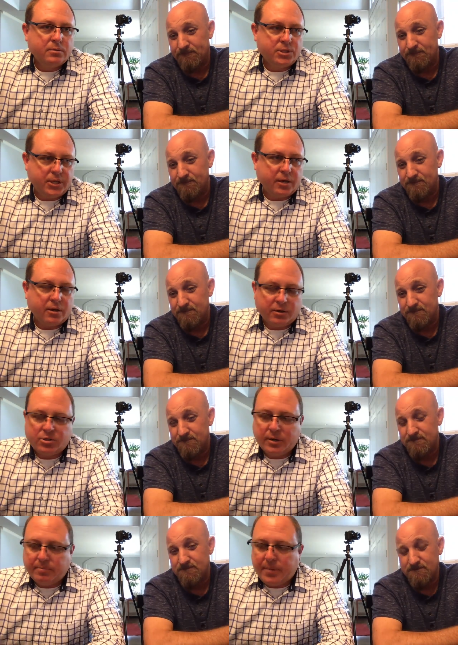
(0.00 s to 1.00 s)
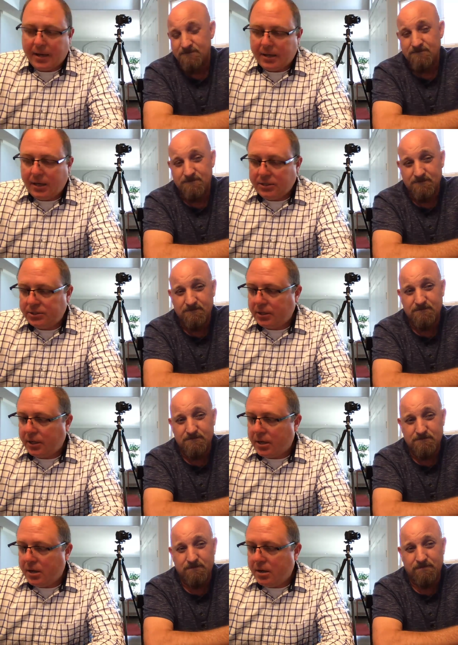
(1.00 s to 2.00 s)
Speaker 1: to take on a trip back east
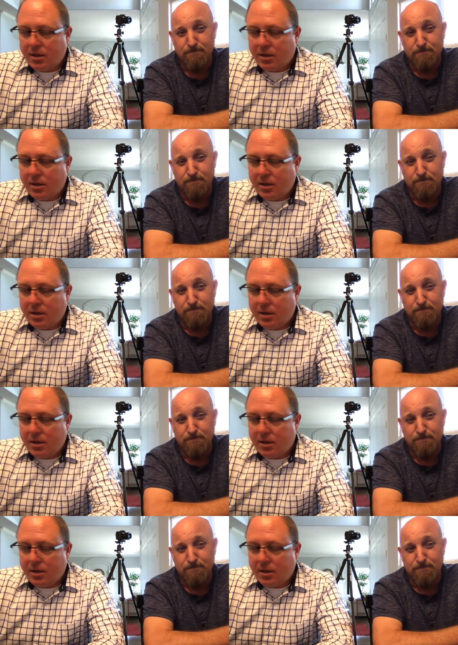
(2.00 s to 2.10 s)
again.